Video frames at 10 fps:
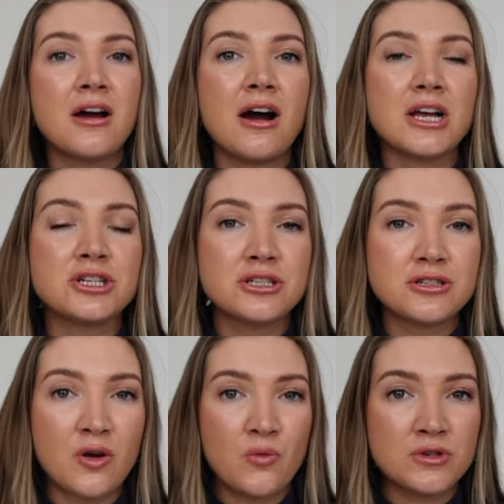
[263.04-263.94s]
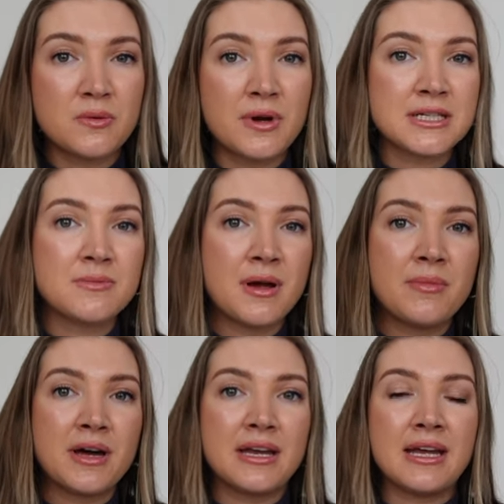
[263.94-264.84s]
I just don't want to waste my
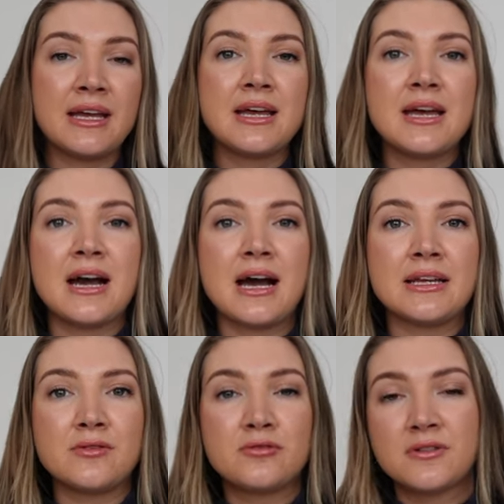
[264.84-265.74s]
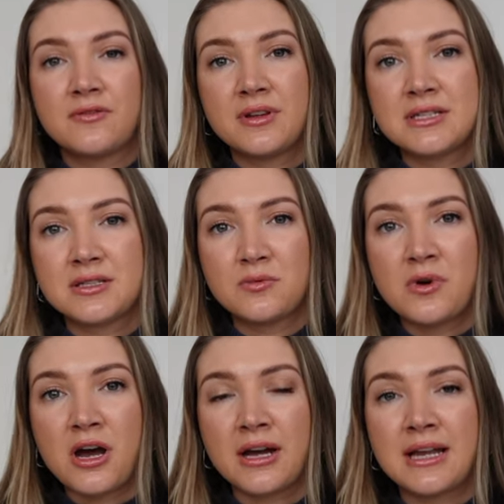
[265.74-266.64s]
money, and in order for this to
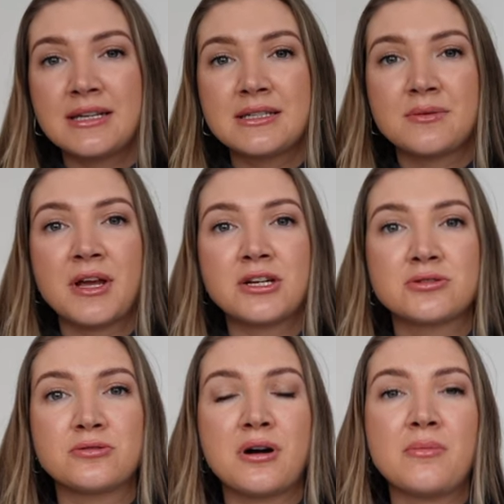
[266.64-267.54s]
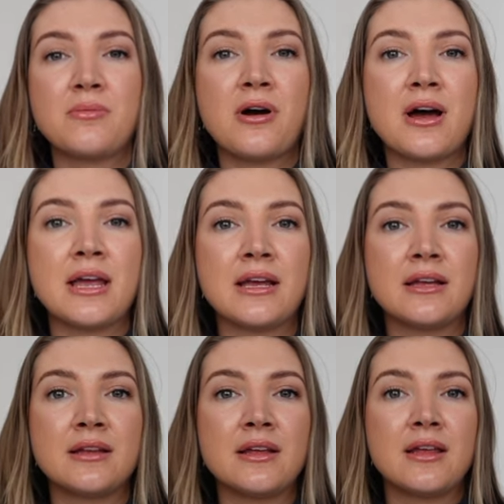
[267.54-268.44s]
work, I need to make sure I'm
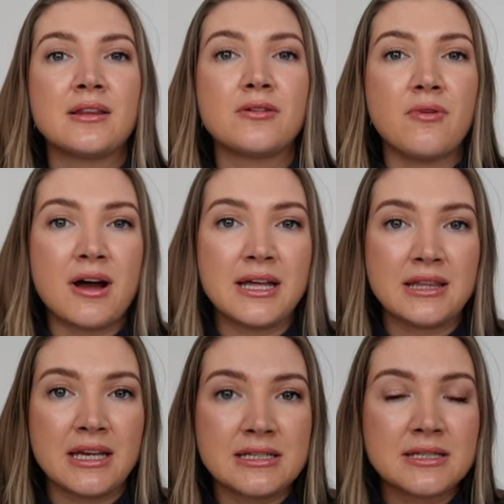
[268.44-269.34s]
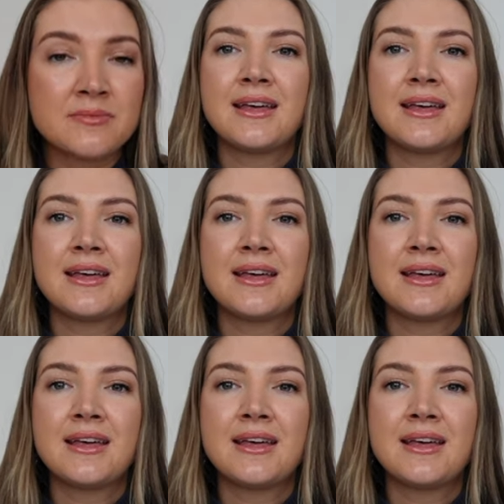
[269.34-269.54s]
buying the right things.